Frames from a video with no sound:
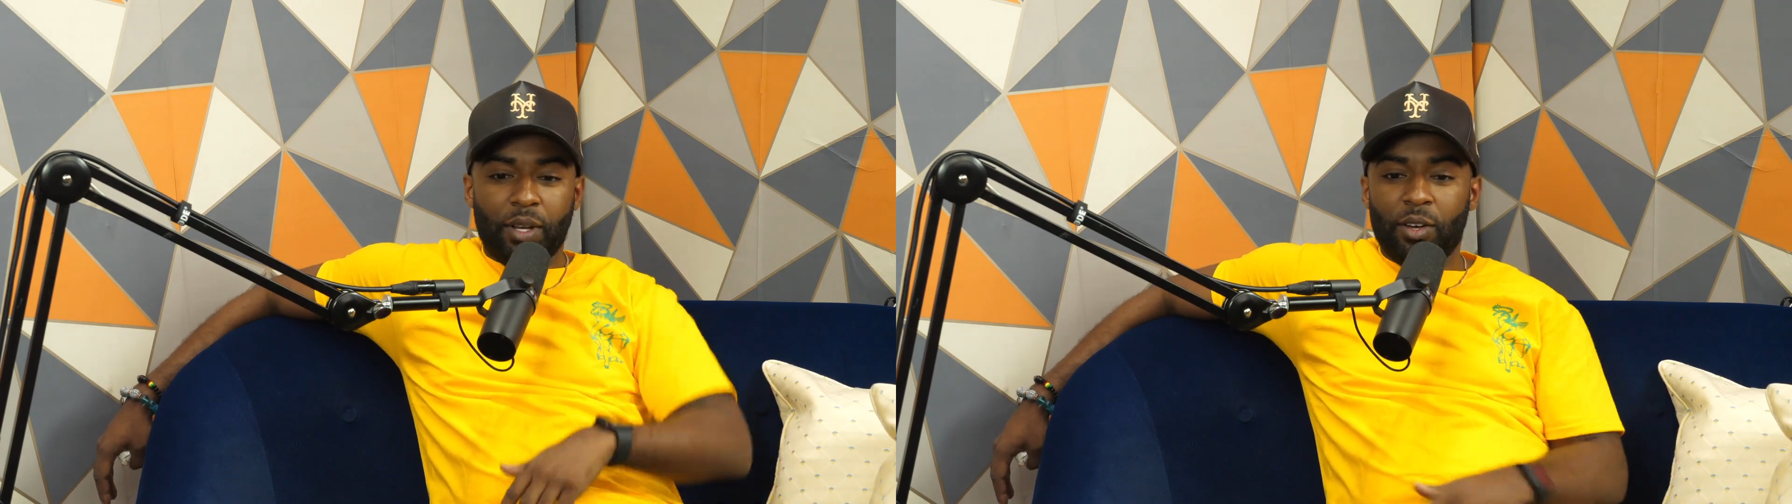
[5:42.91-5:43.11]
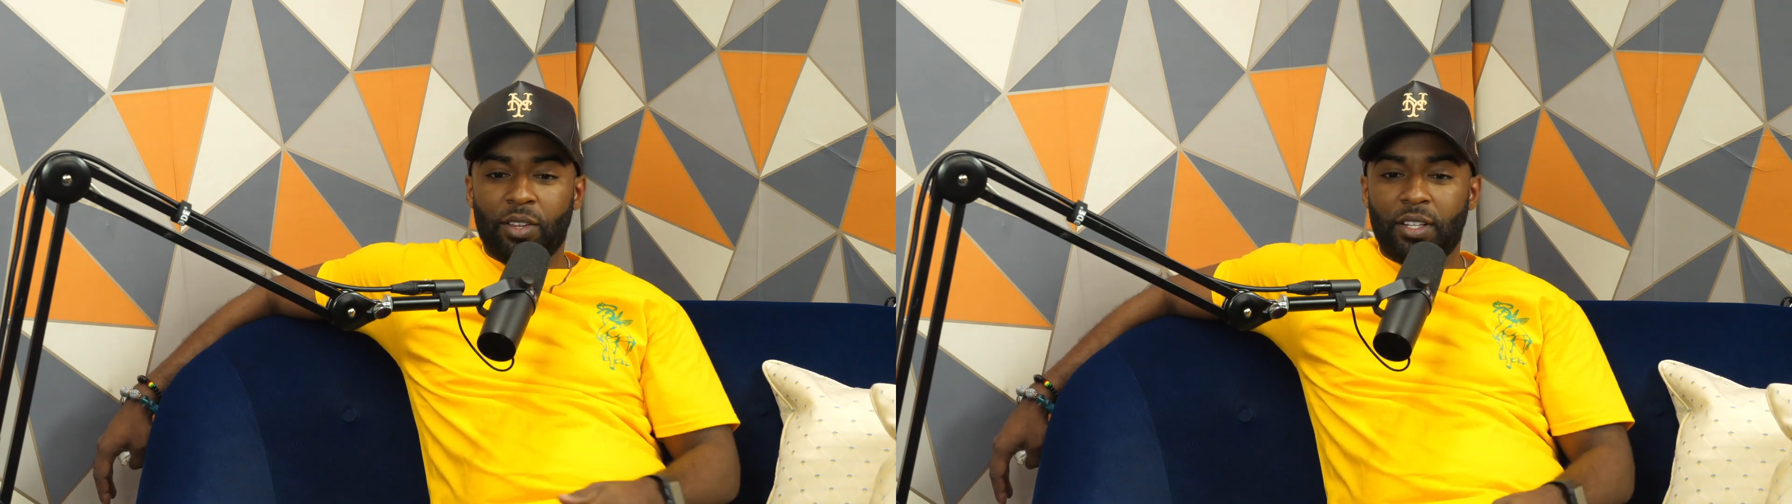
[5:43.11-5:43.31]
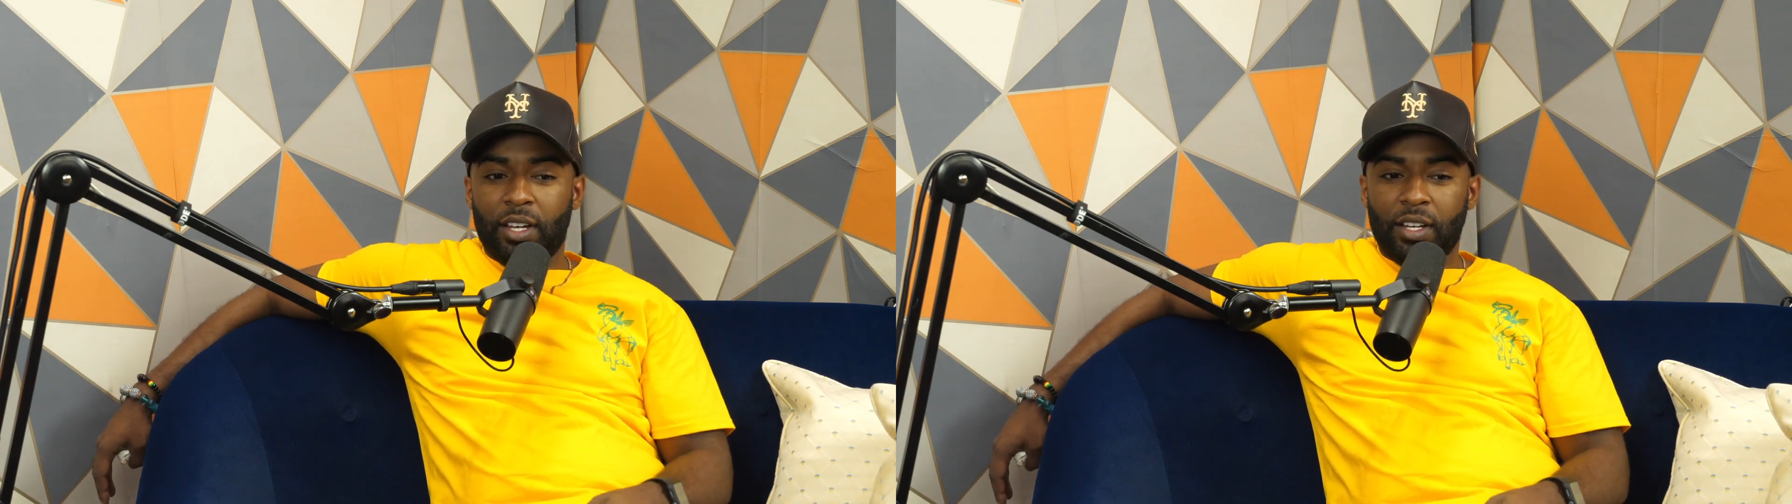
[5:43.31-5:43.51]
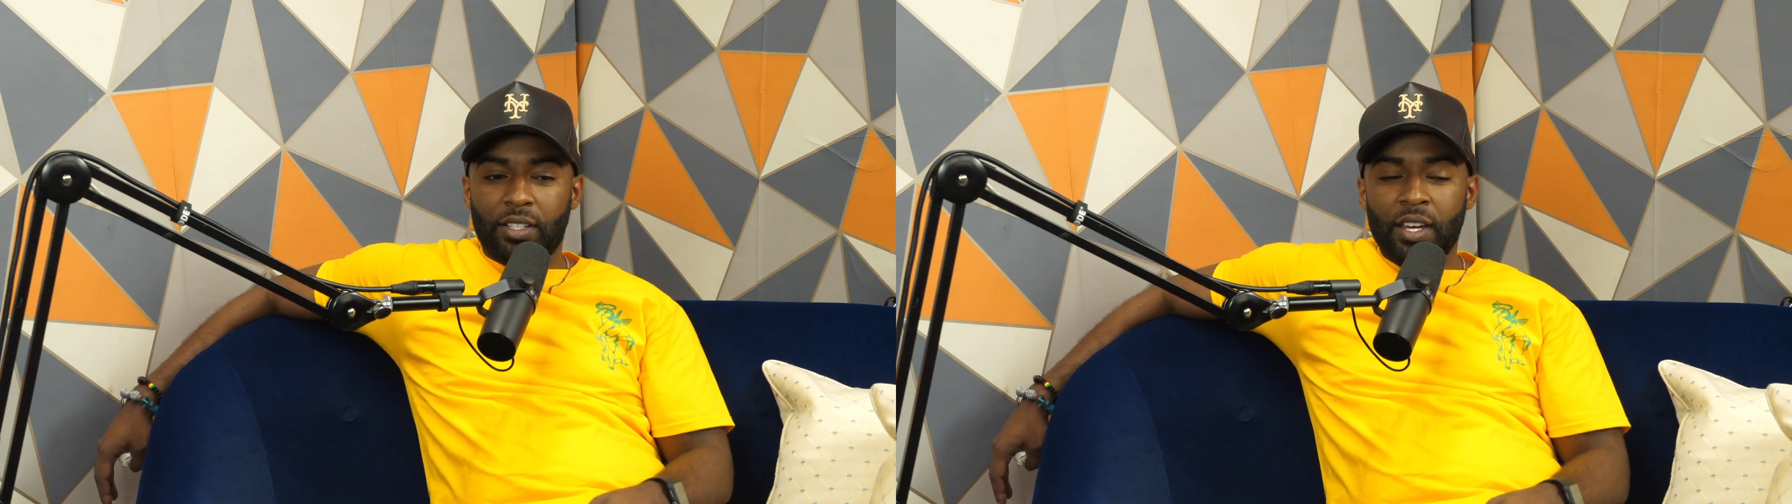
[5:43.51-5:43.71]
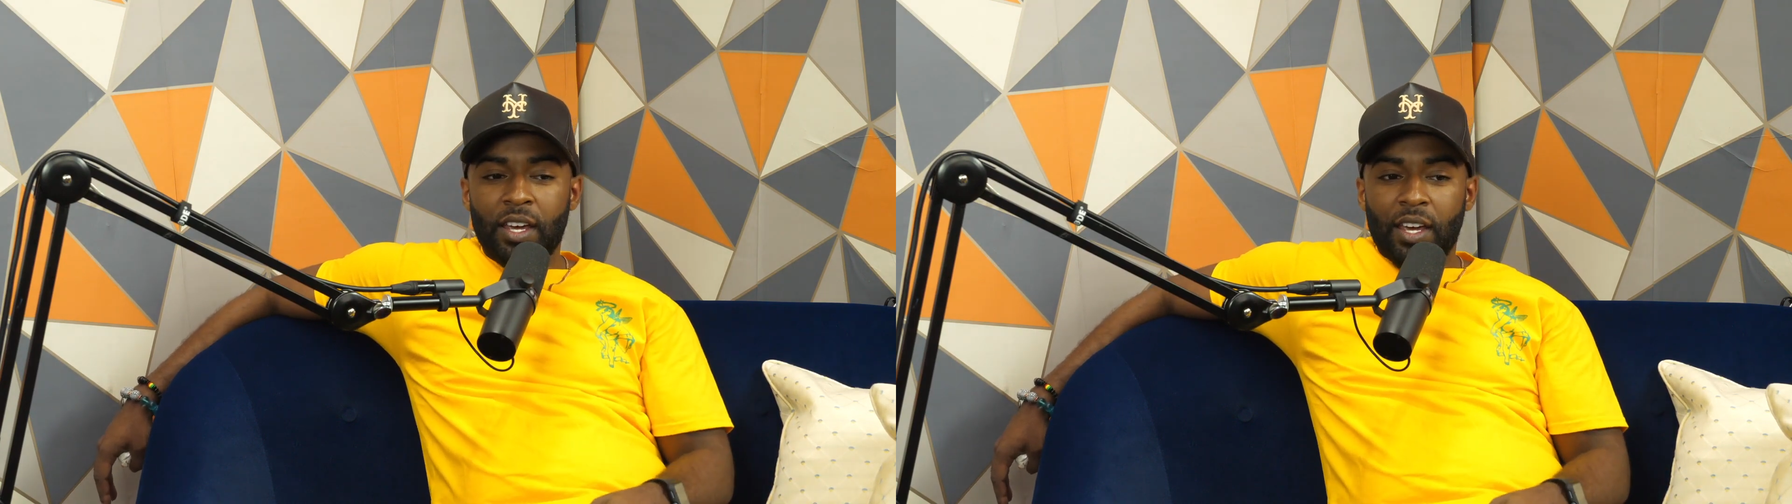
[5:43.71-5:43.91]
play all the
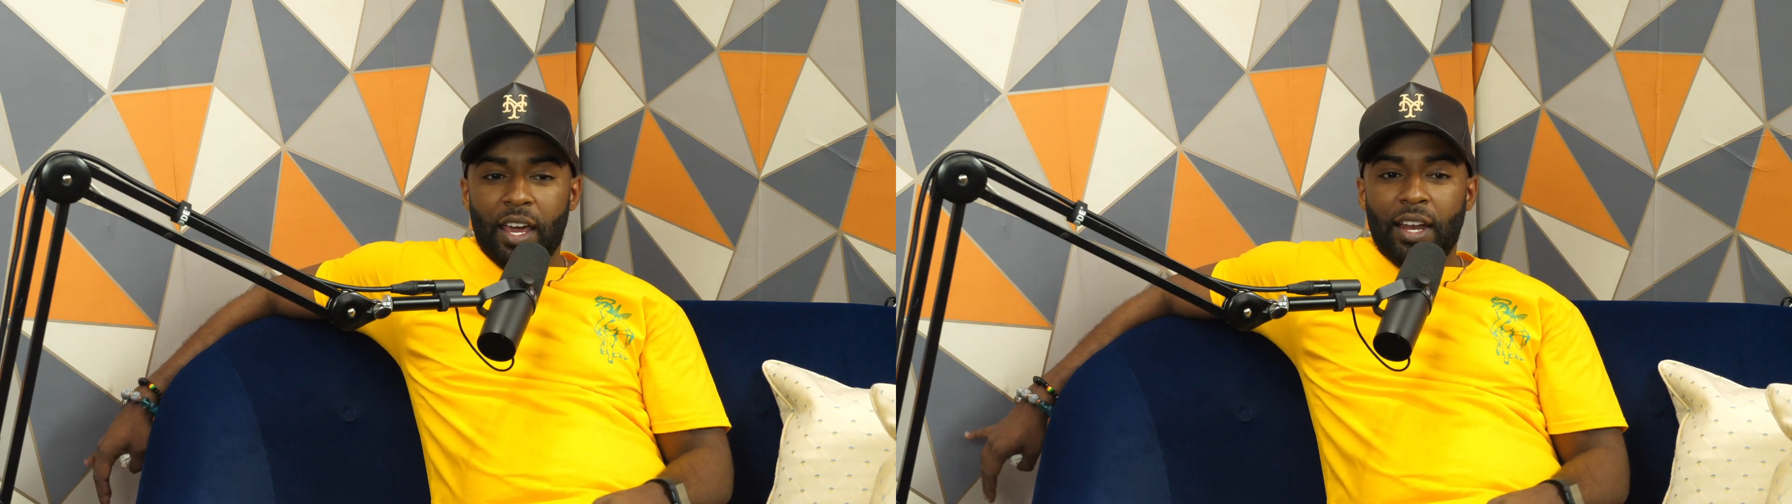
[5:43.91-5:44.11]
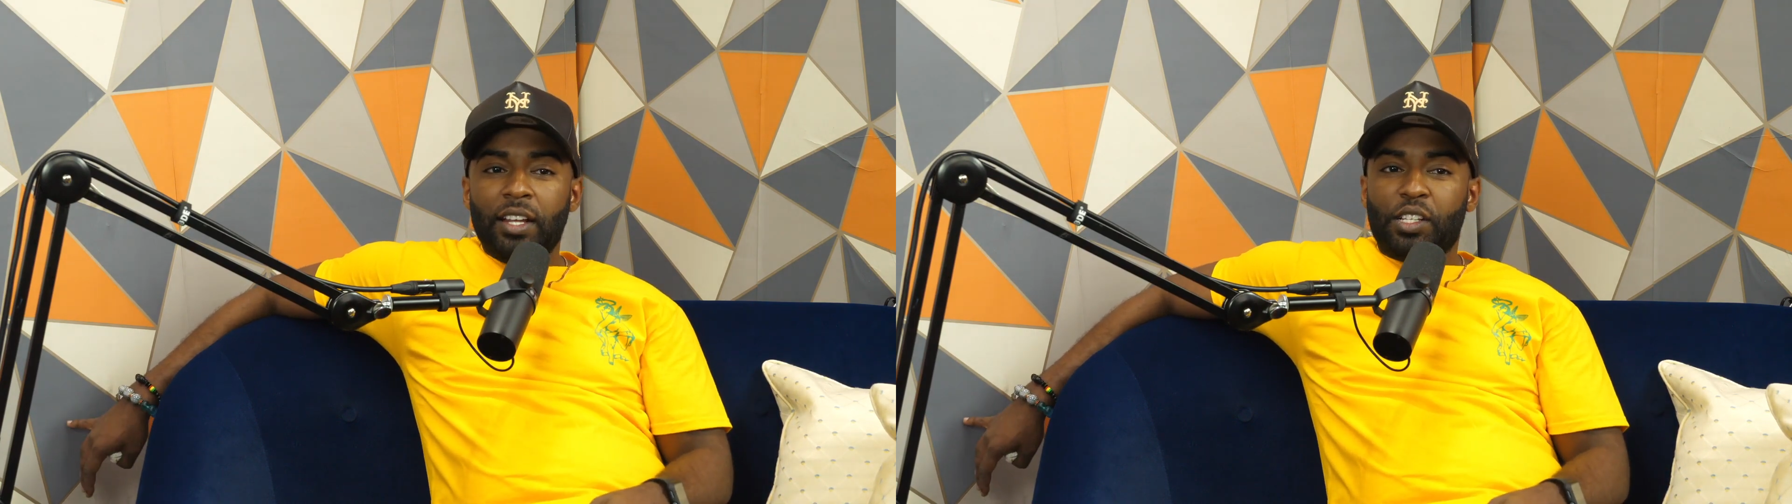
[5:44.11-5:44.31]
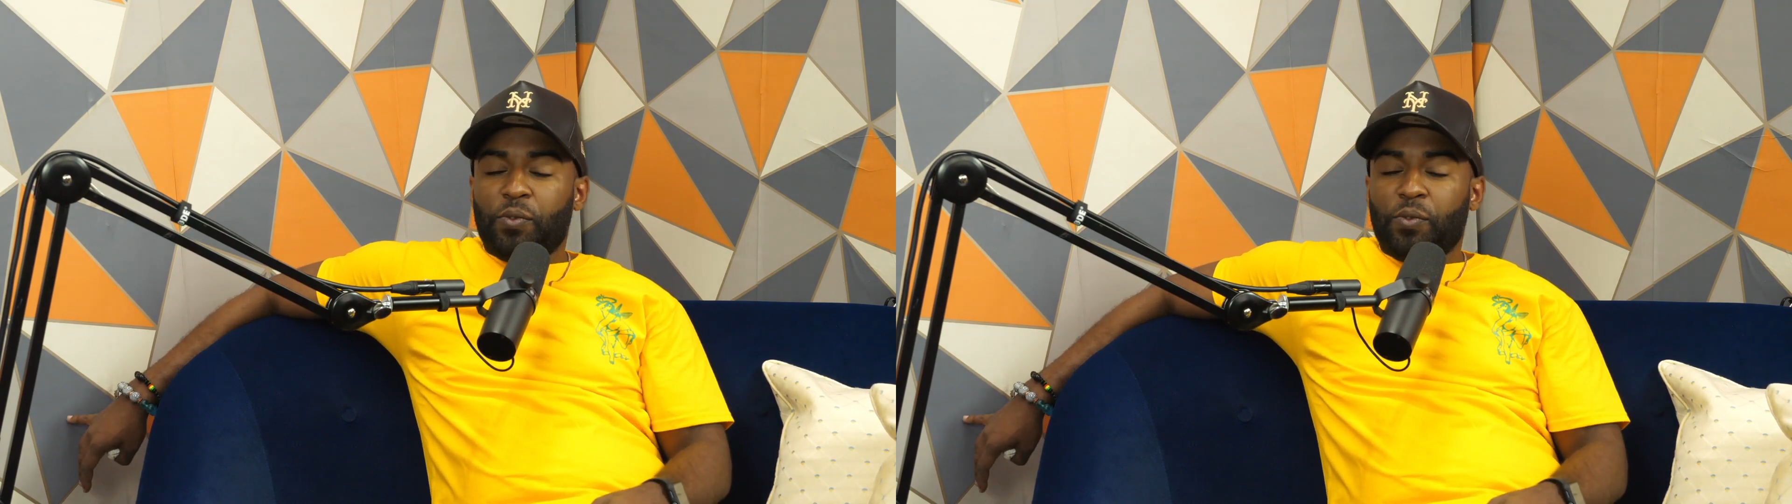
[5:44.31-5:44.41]
things, and it's